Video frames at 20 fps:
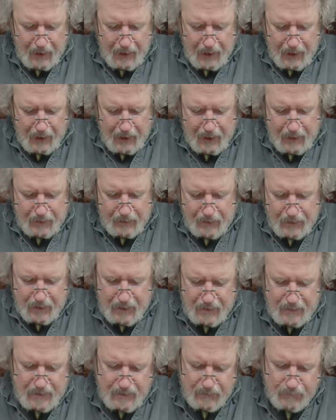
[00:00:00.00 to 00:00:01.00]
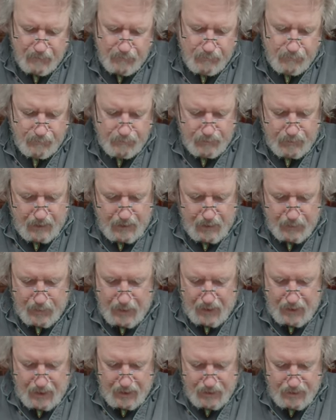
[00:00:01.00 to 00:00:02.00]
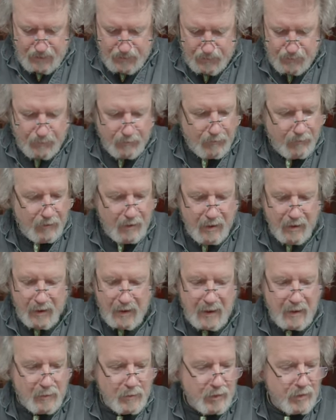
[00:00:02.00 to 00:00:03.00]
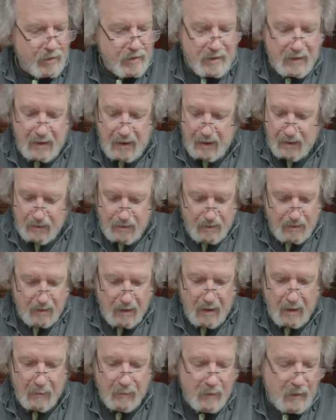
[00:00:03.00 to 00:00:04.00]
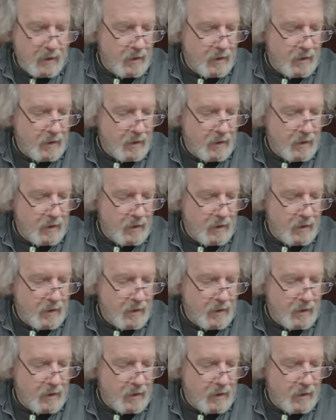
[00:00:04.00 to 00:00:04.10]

And it's in, I mean, it's really in pristine shape.